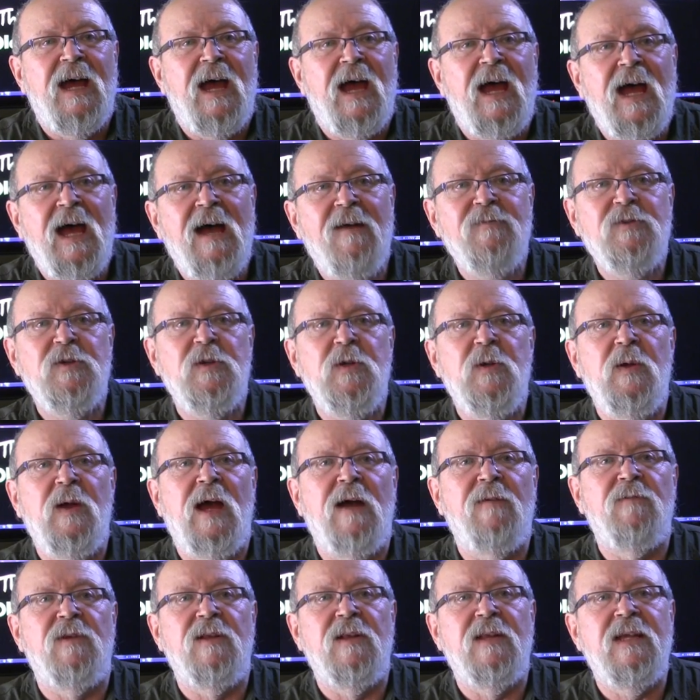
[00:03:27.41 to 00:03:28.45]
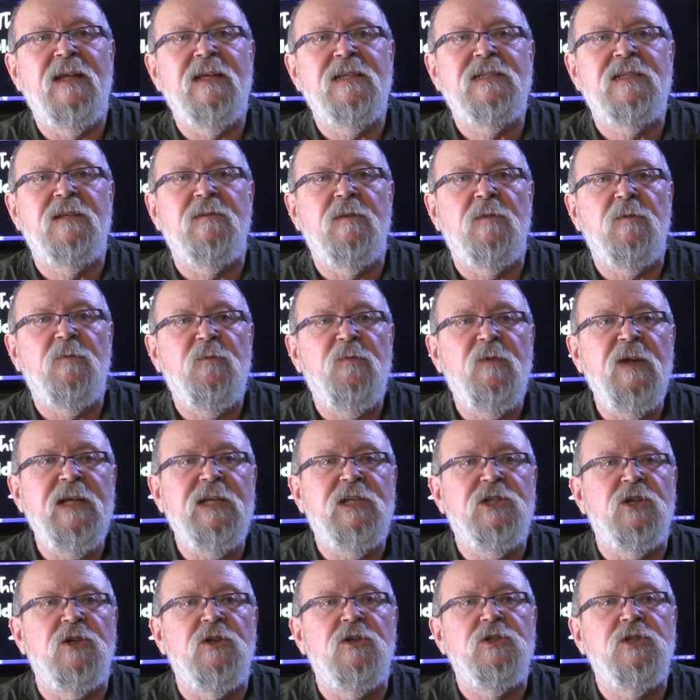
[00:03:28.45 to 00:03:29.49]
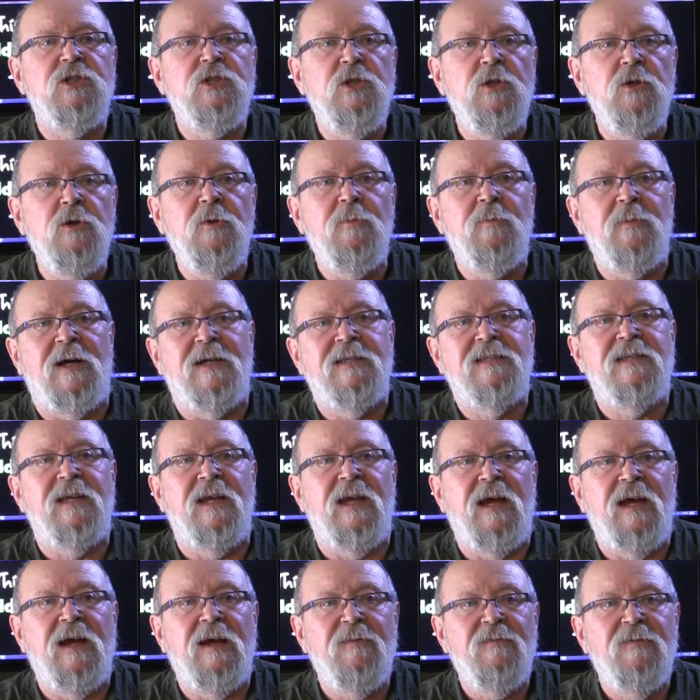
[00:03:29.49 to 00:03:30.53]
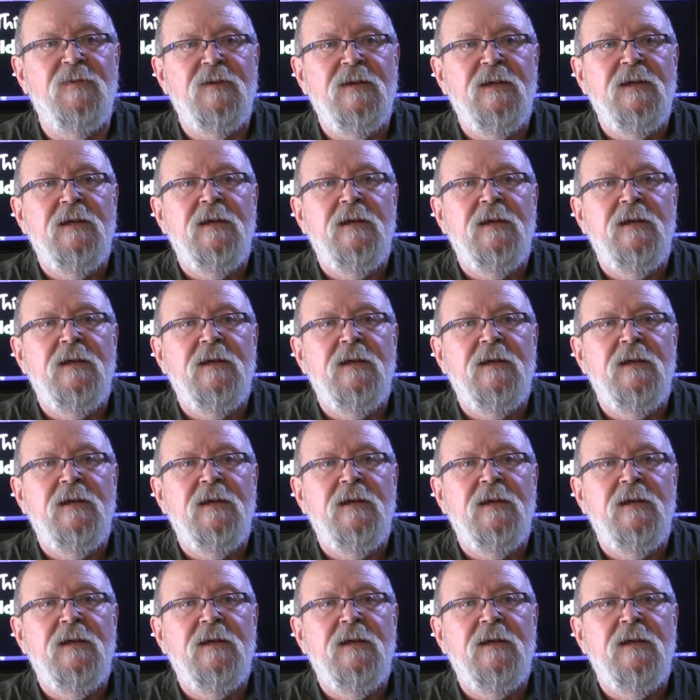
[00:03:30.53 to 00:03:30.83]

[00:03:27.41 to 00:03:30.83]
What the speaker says: After you have a list of the features you must have,